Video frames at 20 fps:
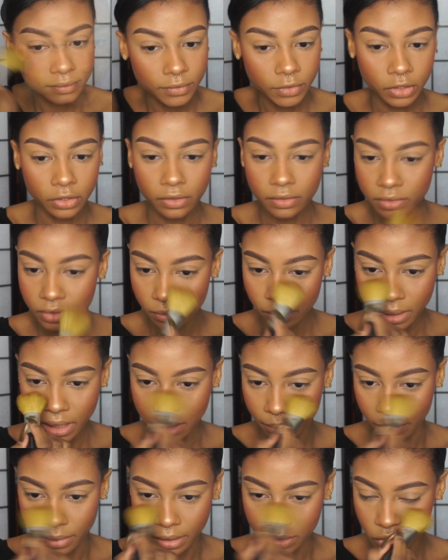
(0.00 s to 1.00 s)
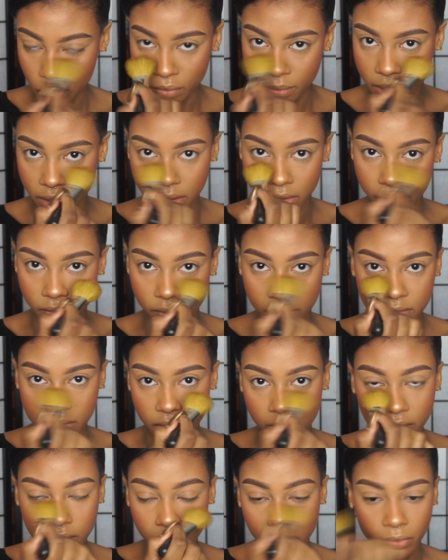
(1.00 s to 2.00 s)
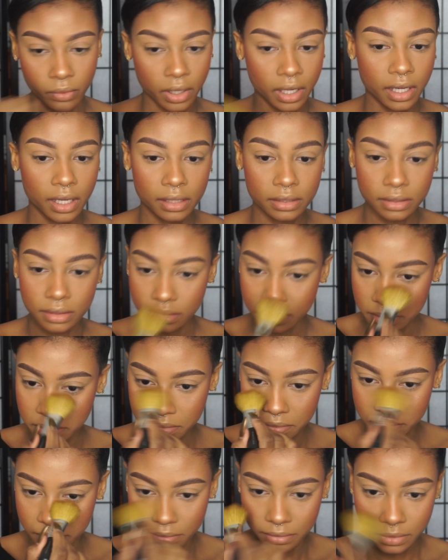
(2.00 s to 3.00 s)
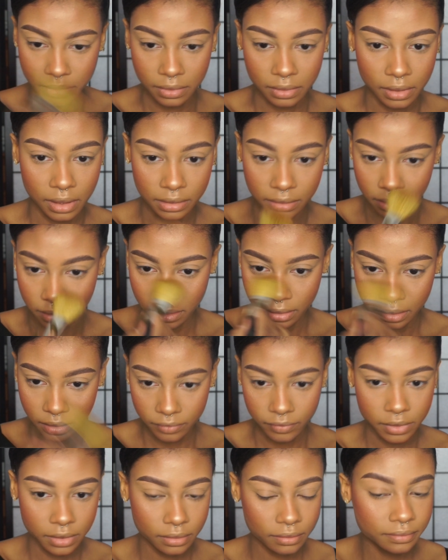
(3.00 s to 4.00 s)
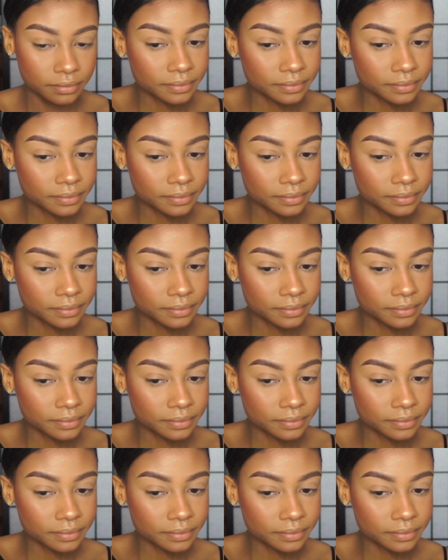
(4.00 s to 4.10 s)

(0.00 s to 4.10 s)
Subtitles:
I also apply blush on my nose. I don't know why, I just don't like the look of it.